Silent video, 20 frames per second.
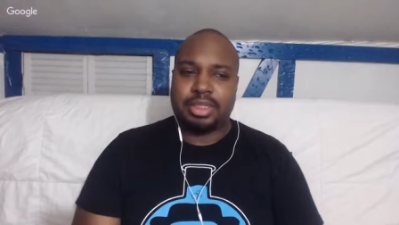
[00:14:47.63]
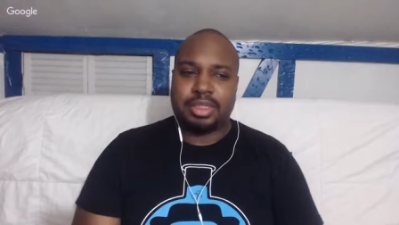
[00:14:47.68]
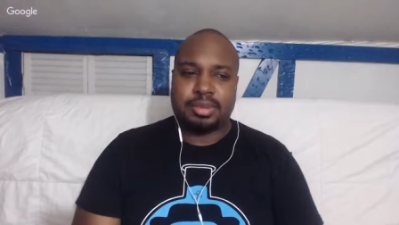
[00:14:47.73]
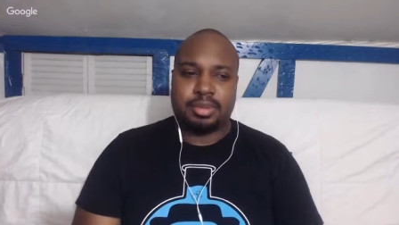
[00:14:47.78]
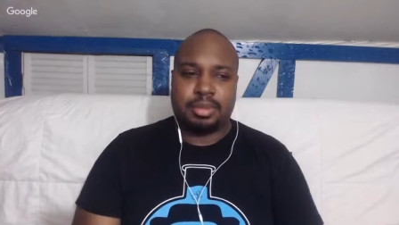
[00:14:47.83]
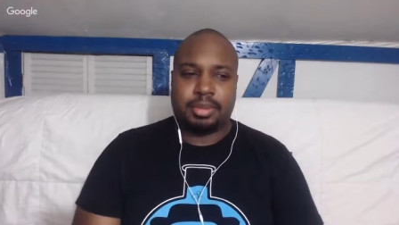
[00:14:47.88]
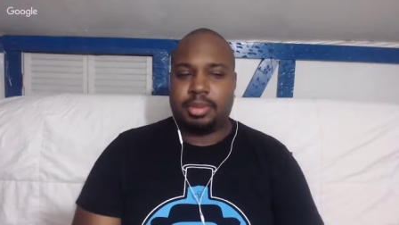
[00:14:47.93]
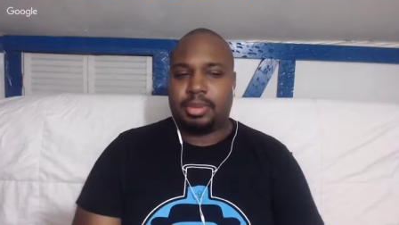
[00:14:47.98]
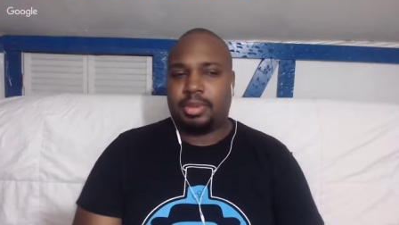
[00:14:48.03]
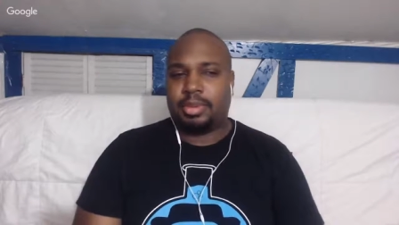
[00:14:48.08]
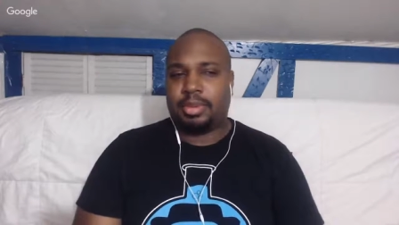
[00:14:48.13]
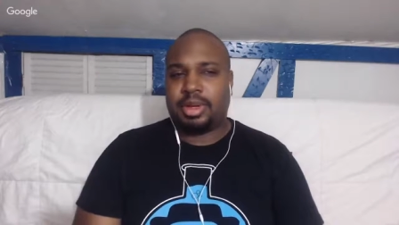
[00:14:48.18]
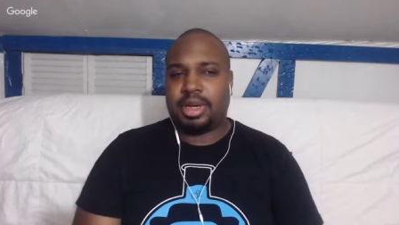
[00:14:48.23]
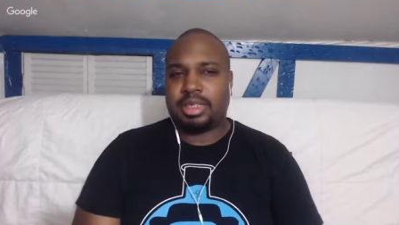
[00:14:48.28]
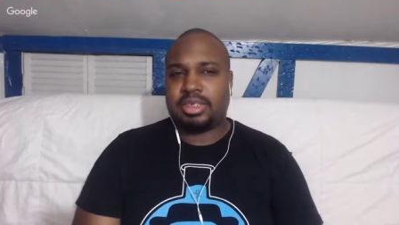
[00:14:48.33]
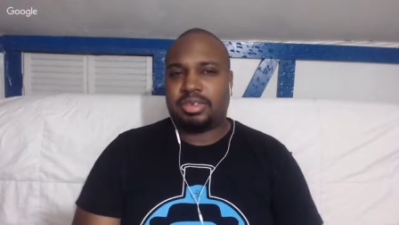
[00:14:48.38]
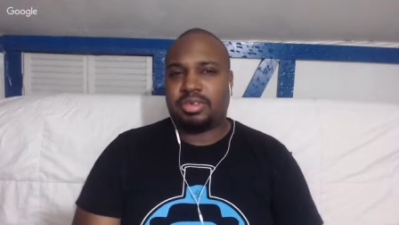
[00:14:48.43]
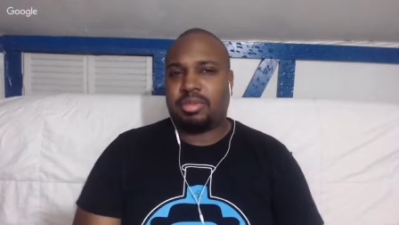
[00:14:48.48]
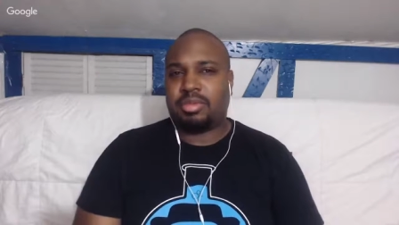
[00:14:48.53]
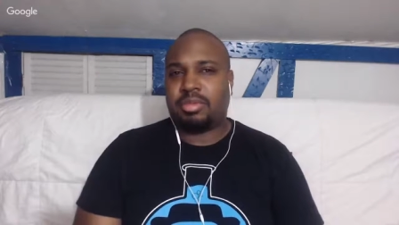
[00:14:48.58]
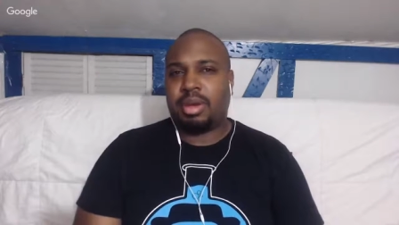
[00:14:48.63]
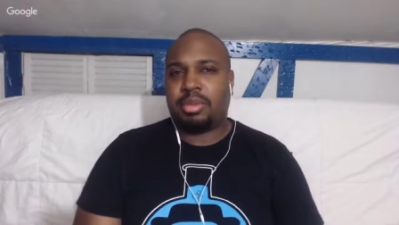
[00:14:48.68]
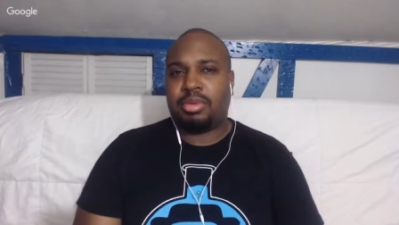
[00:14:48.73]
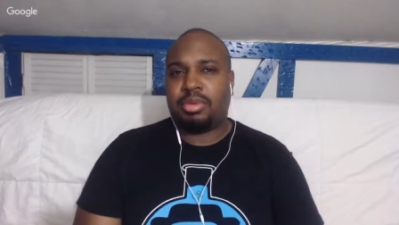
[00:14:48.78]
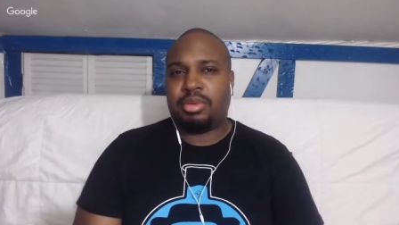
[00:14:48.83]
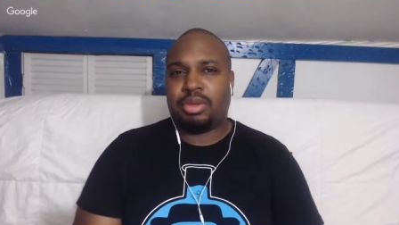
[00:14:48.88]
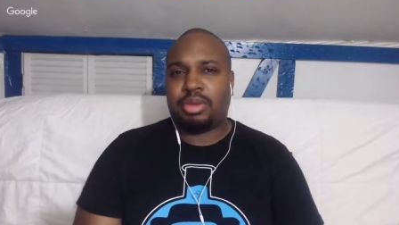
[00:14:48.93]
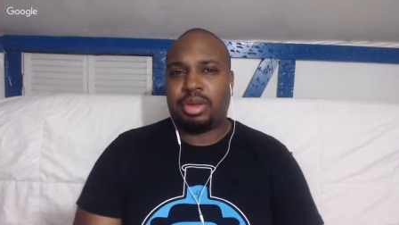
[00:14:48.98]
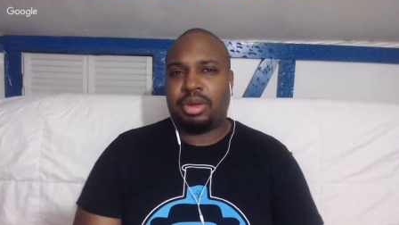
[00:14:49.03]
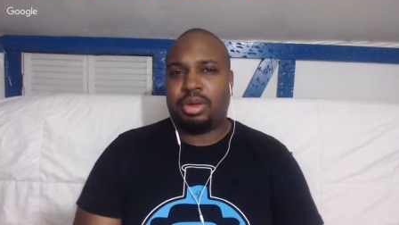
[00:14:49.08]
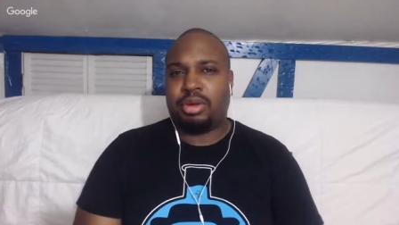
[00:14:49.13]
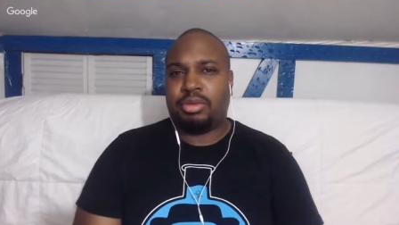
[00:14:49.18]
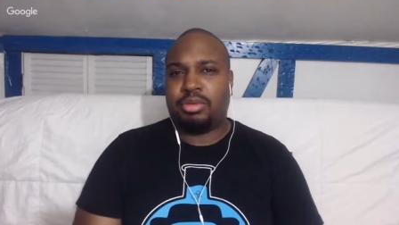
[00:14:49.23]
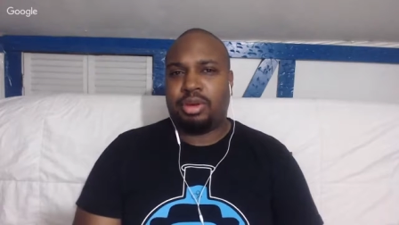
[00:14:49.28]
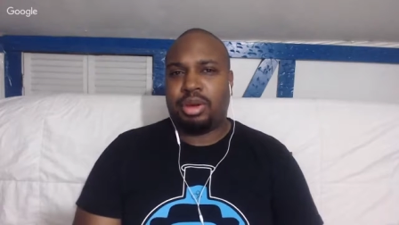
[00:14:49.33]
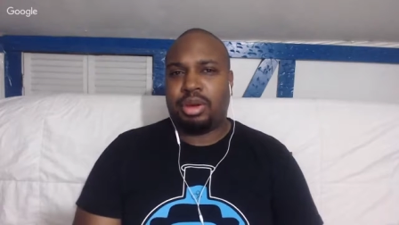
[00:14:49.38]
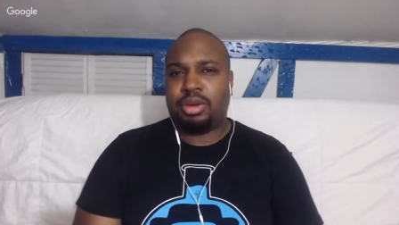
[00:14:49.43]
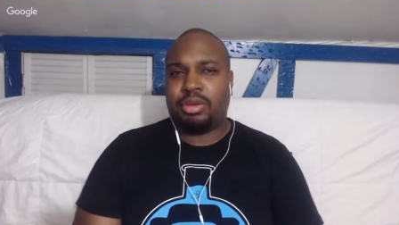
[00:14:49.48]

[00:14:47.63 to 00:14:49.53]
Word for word: I mean, because remember, you know,